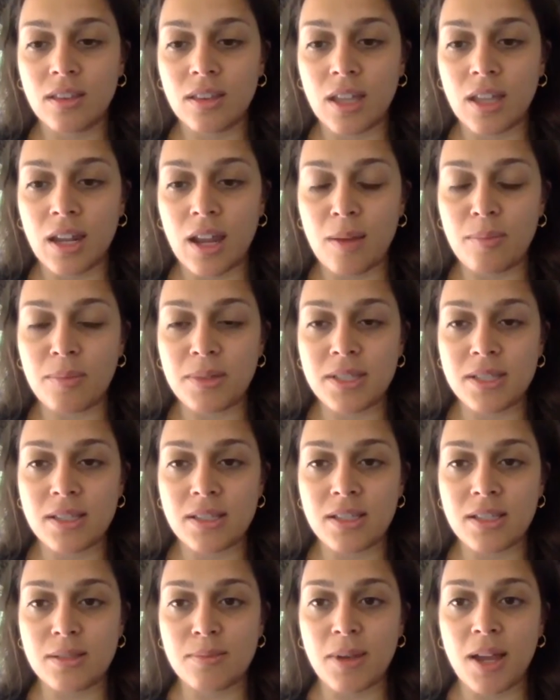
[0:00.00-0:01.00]
that happens in
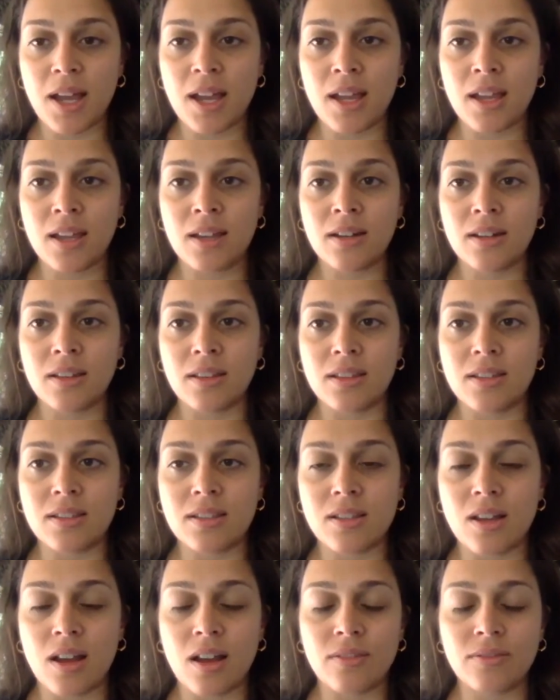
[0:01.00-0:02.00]
the spine and the
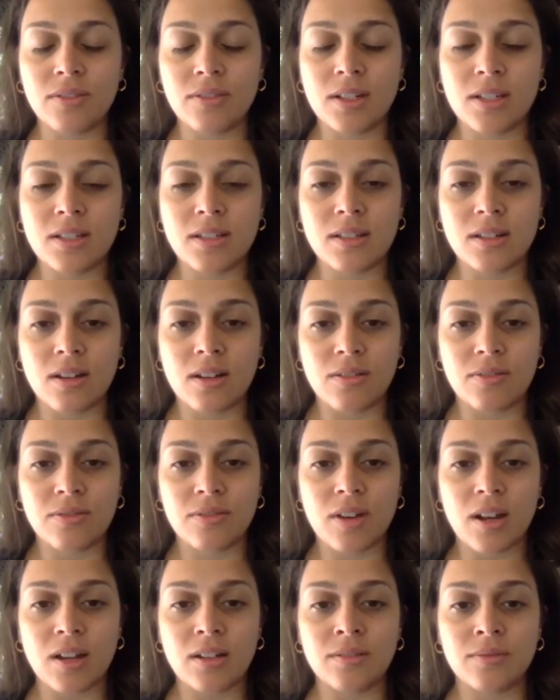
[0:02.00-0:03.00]
softness in our
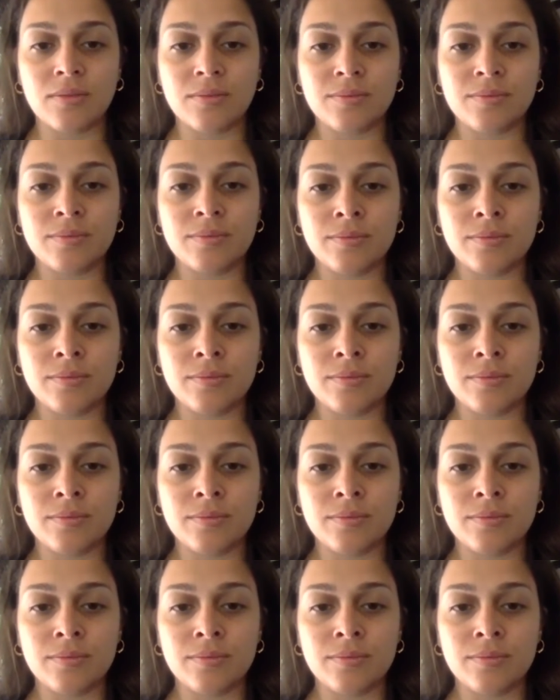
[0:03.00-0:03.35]
front,